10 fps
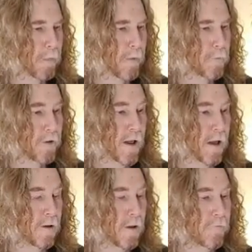
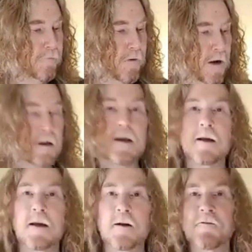then it
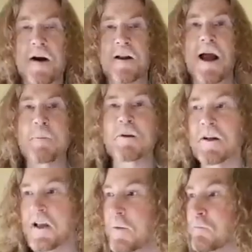finally happened
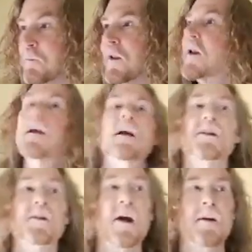again.
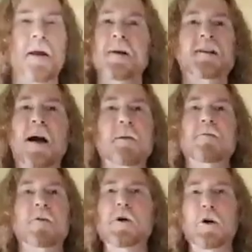So, and this time for
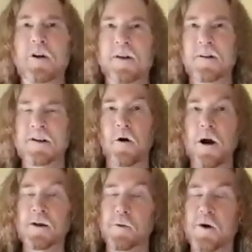good. This, or
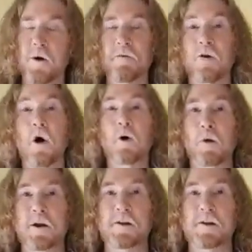as we call it, for always.